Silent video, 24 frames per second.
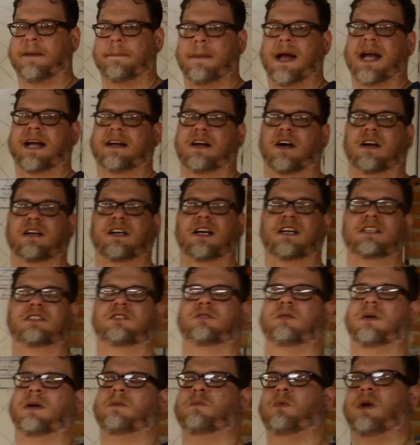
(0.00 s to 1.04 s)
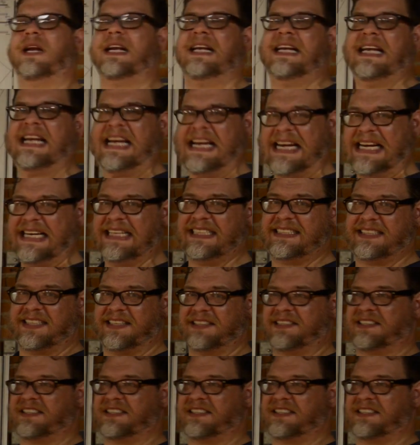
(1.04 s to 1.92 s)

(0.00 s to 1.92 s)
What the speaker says: back our country, we need to